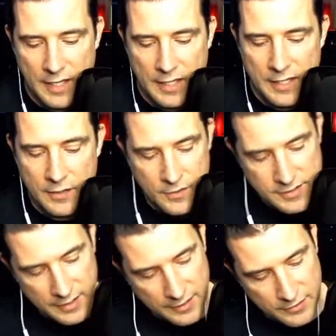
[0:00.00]
Here's
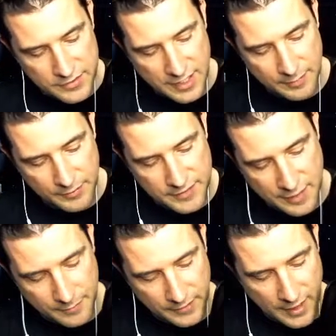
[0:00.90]
another example of
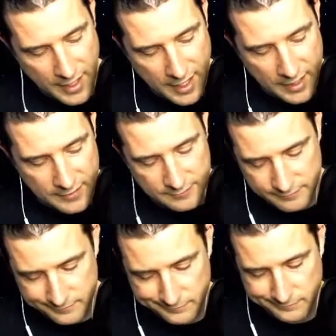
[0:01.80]
something I had,
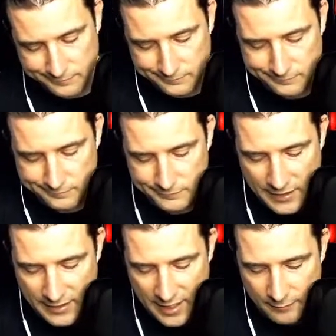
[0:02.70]

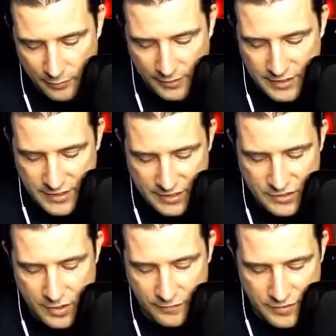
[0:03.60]
again, probably 6
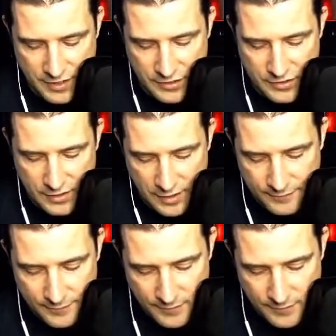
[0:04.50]
conversations on.